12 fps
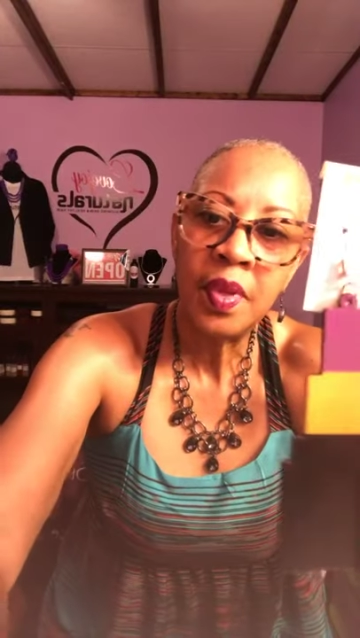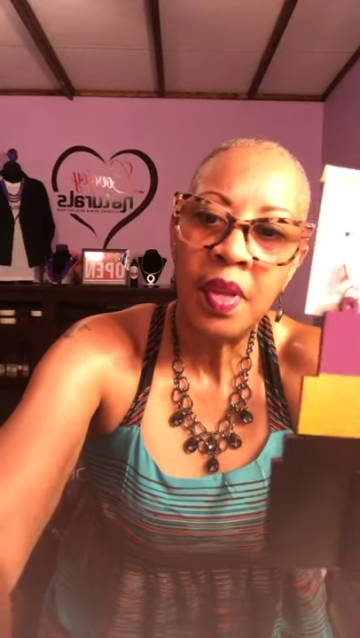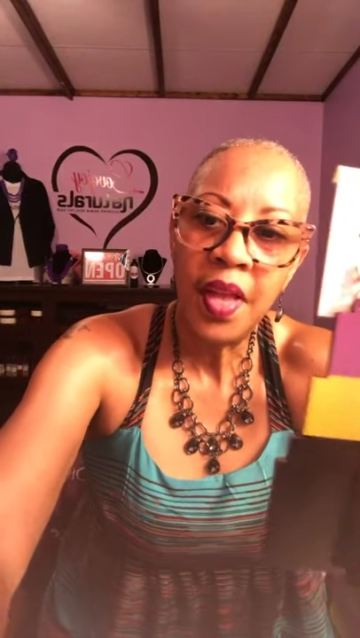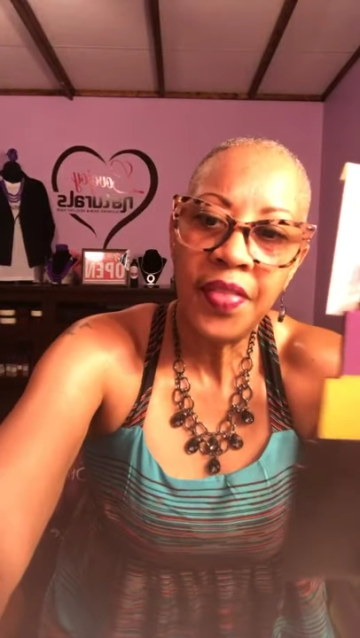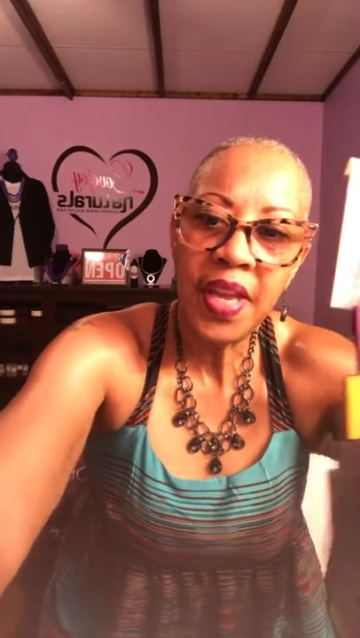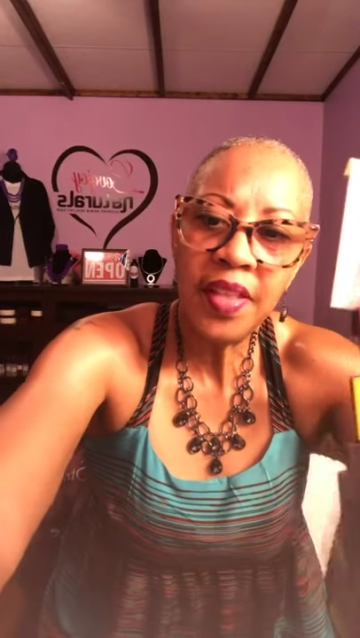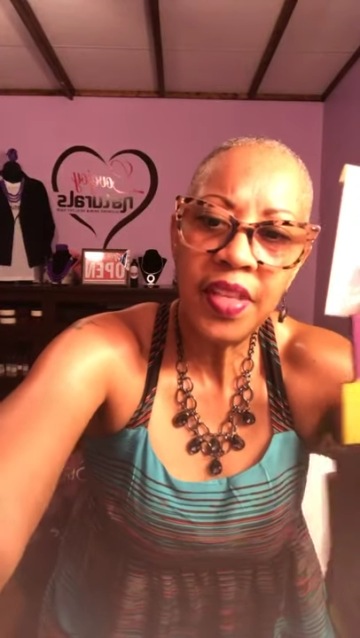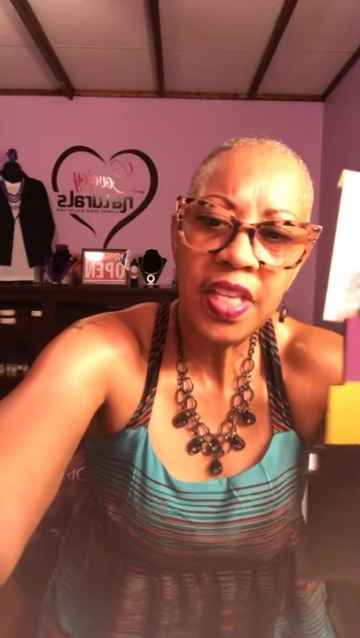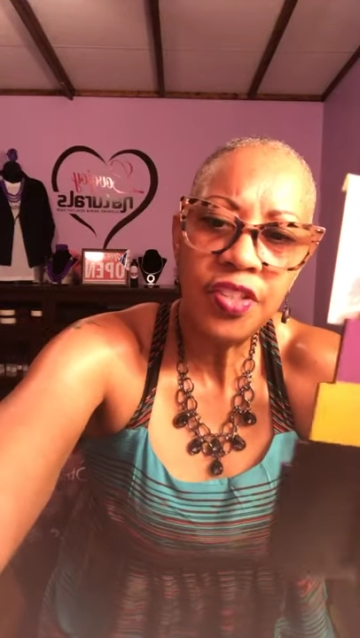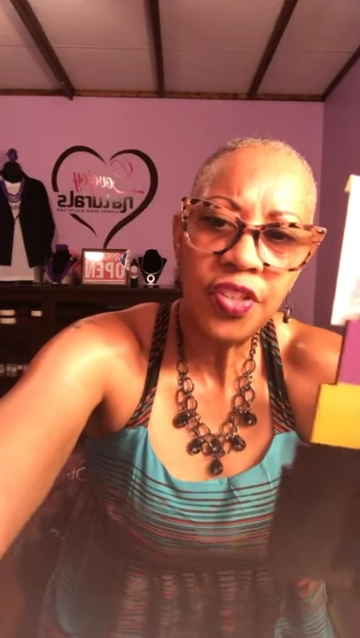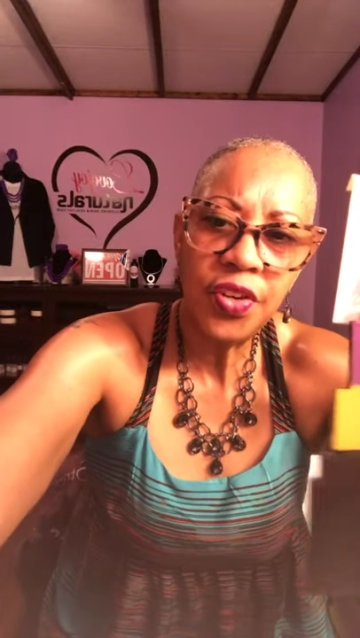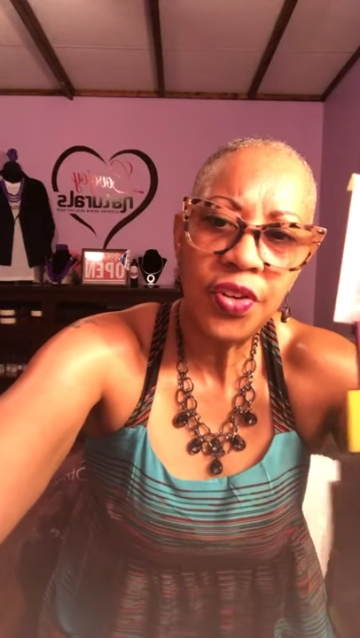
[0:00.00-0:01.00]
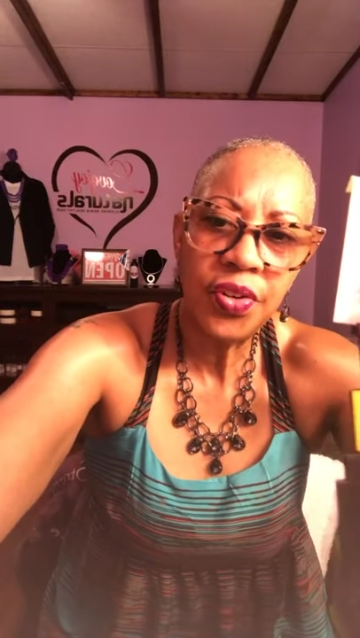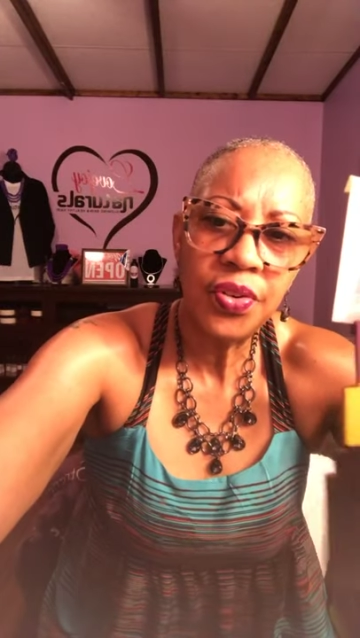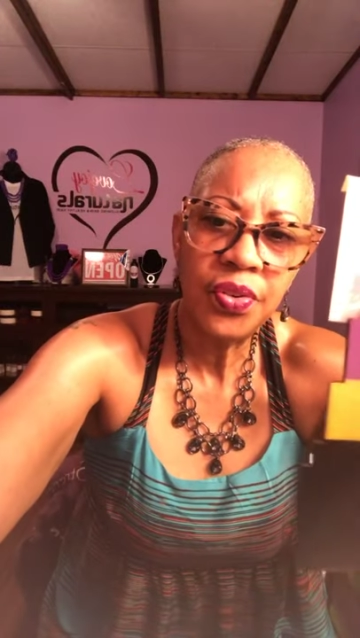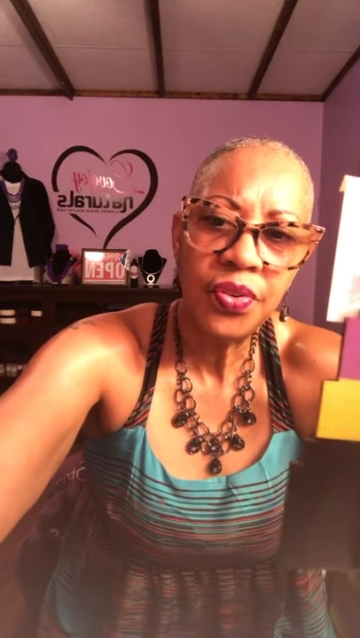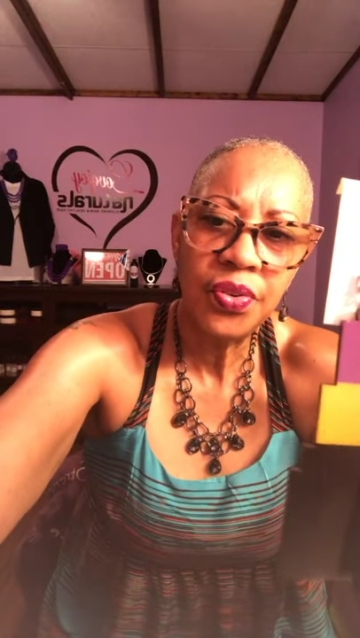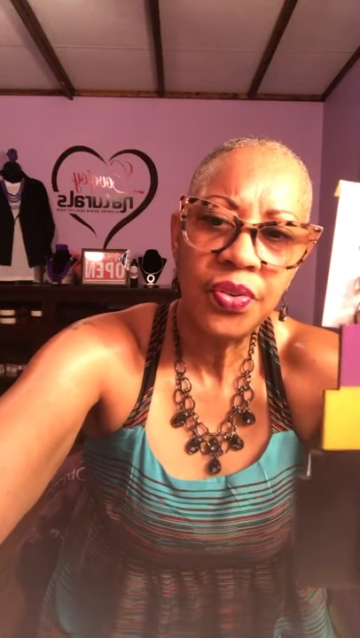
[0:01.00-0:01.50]
i think these are
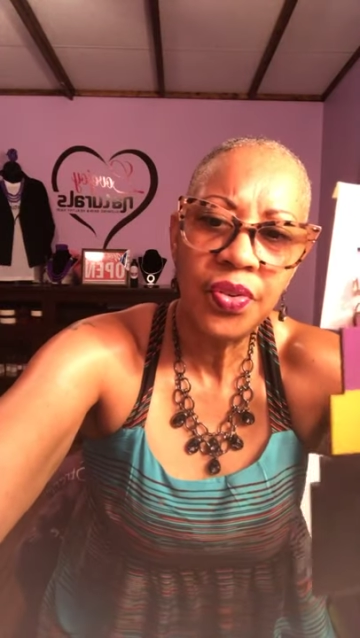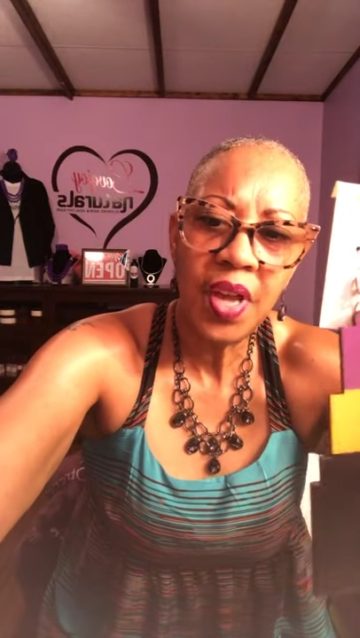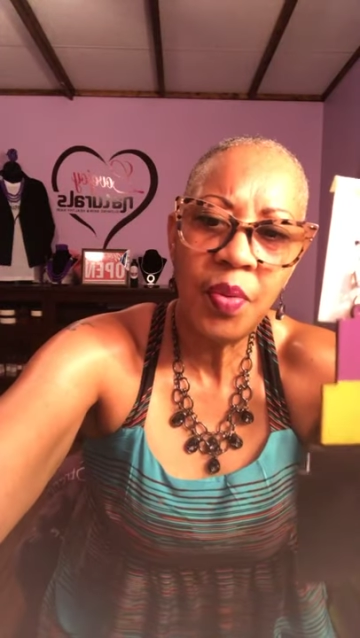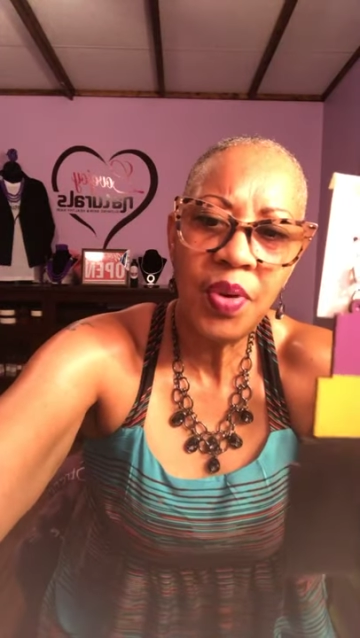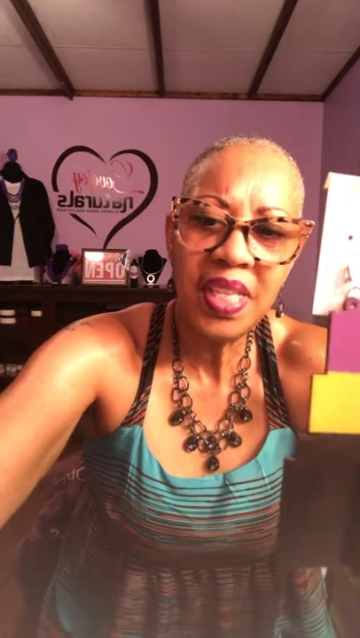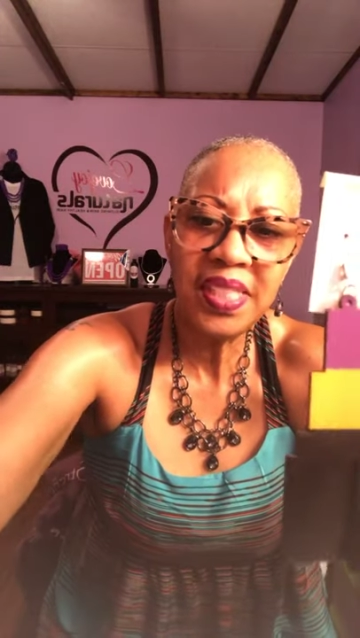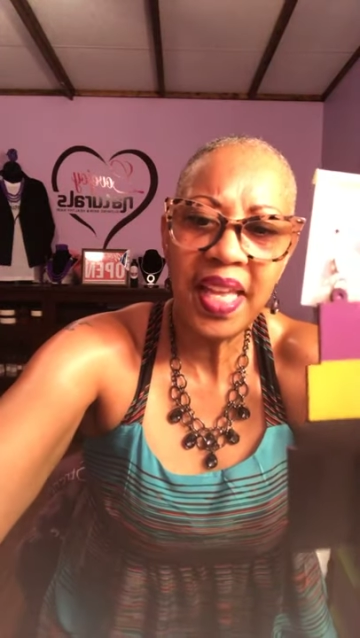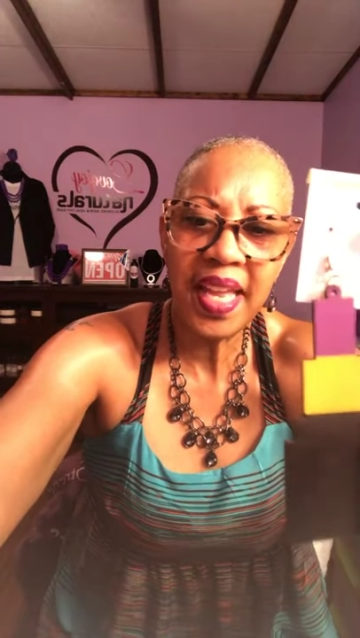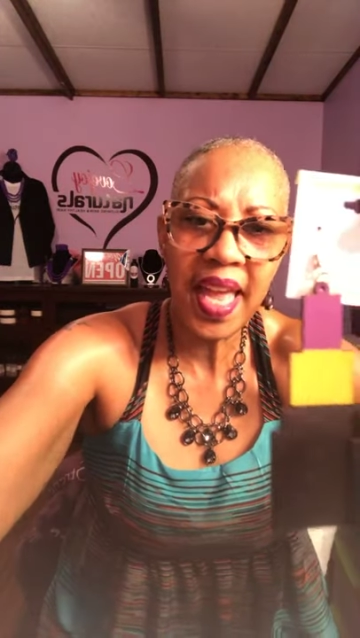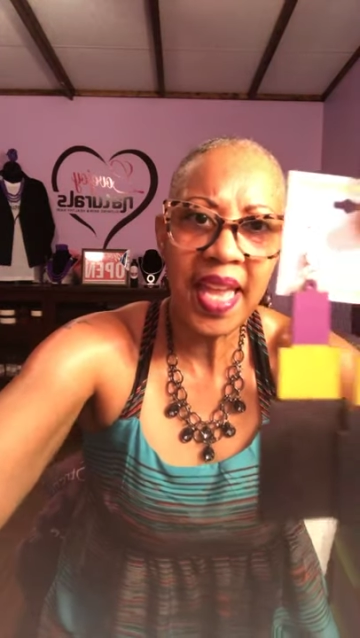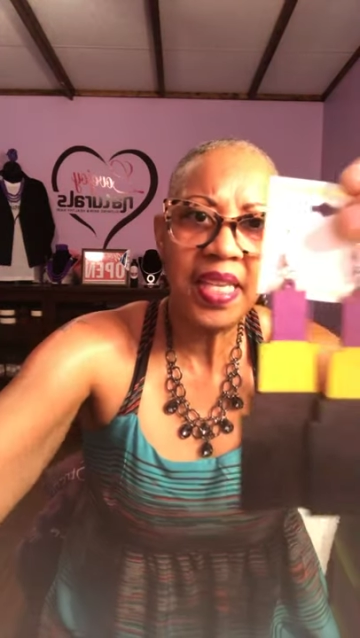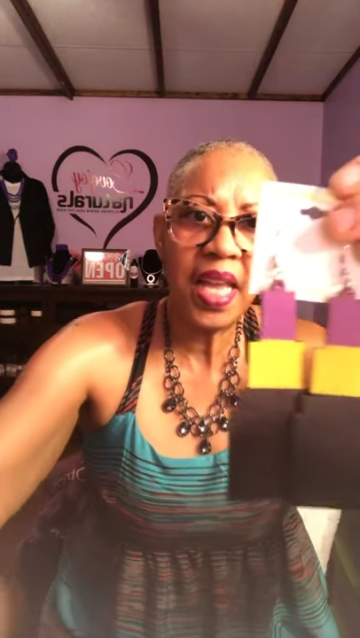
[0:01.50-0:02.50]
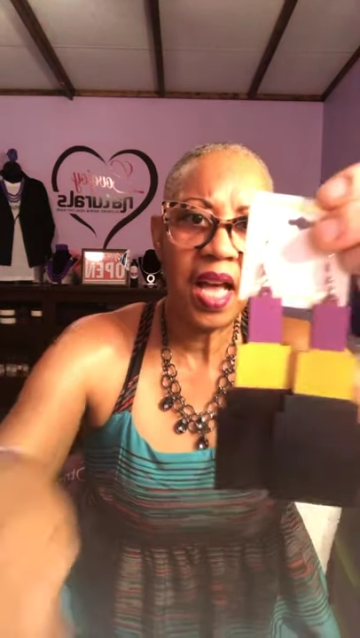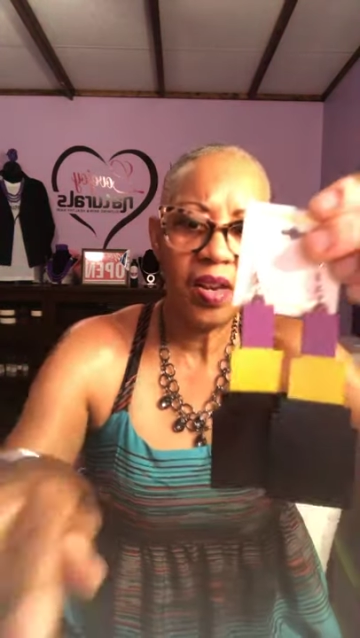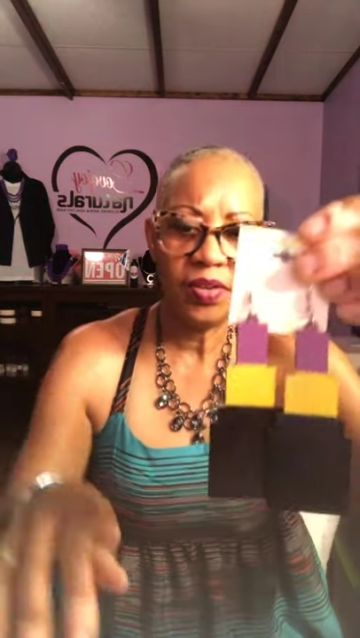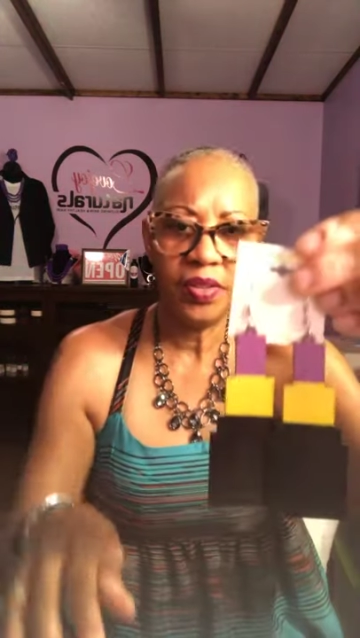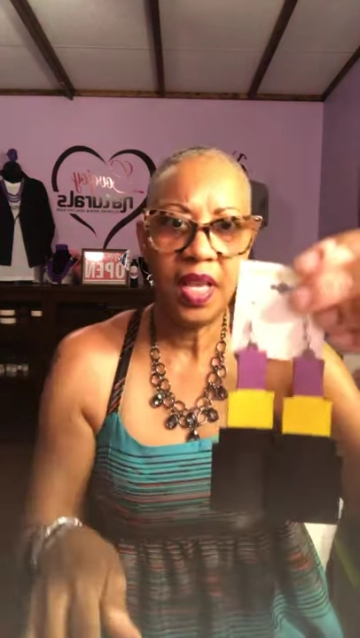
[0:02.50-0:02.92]
i want to say eight dollars